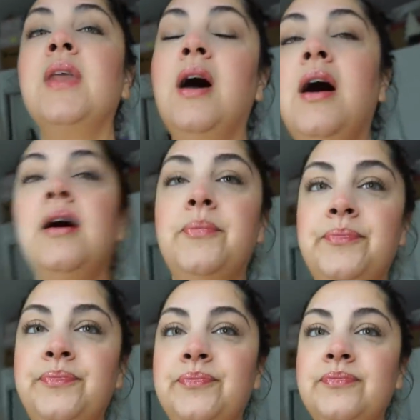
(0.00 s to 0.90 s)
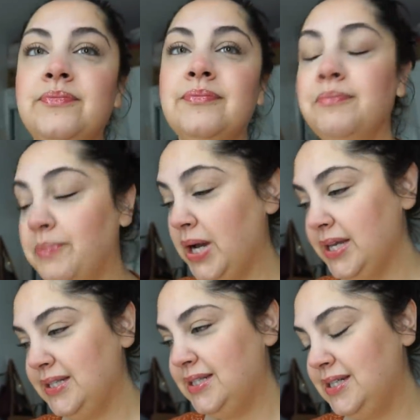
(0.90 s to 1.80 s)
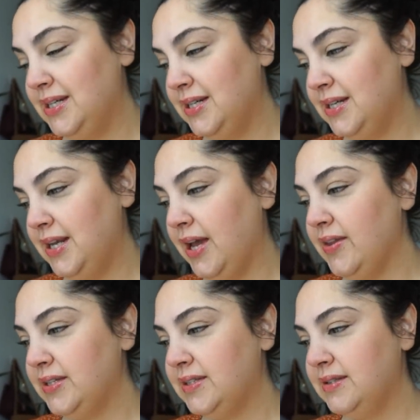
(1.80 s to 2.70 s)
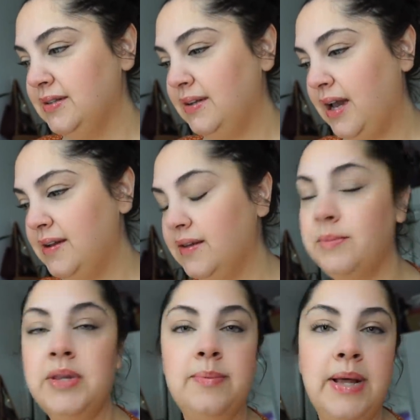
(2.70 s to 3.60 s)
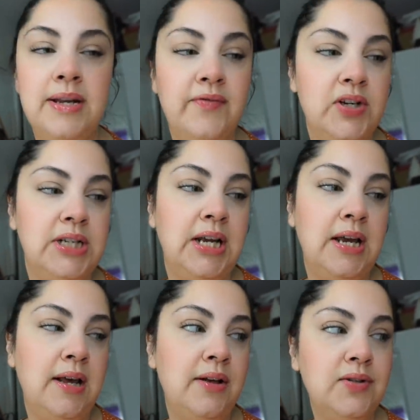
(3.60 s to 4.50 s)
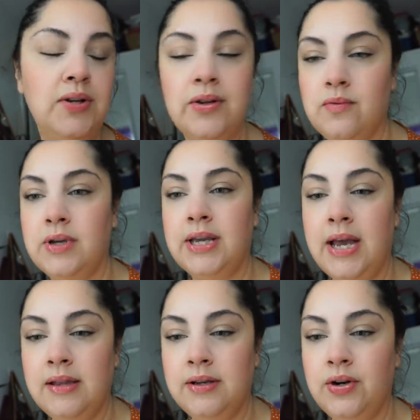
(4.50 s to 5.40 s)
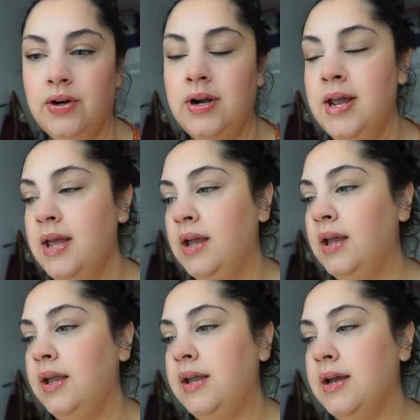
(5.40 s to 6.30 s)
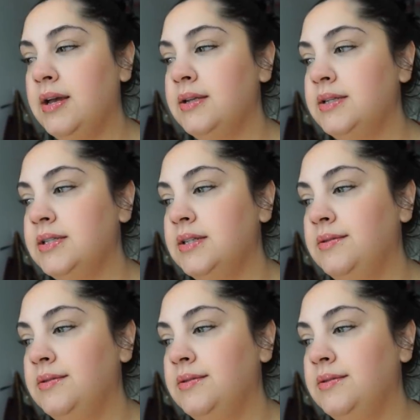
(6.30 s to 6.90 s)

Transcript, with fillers: um but yeah that's kind of leaving me the plan for today I also need to go get cat litter and